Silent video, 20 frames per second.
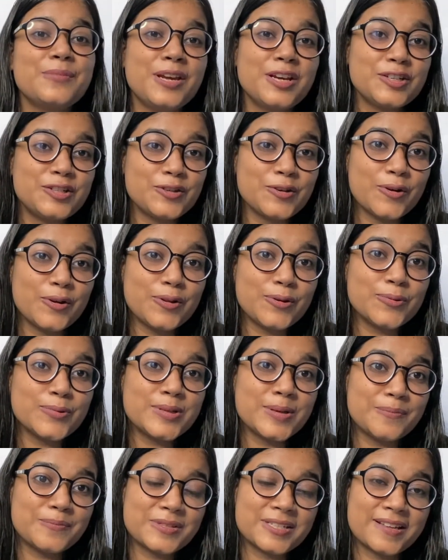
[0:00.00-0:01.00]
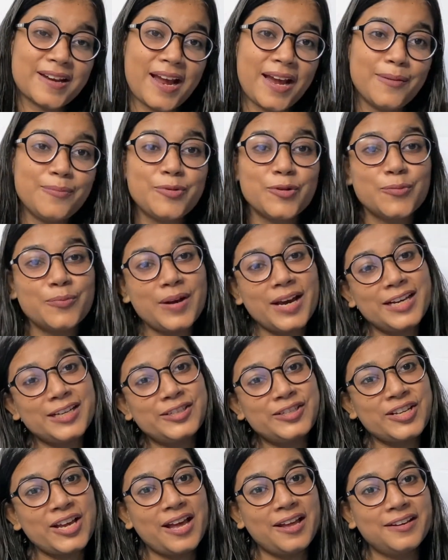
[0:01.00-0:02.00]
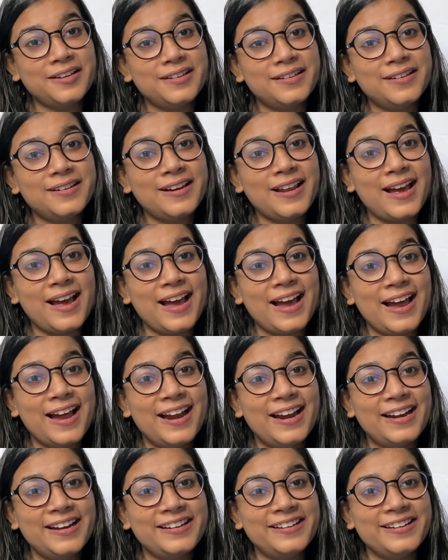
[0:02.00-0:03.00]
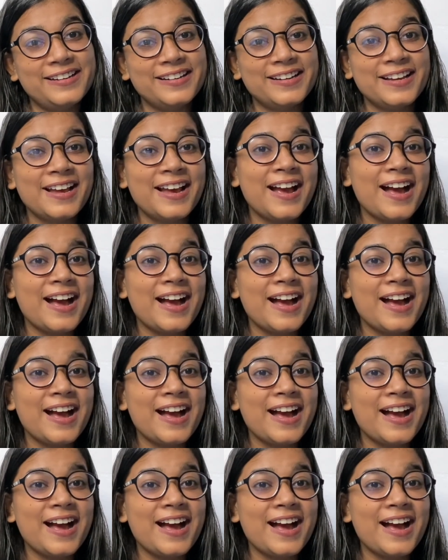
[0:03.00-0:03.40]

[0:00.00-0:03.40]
Make sure you subscribe to my channel, and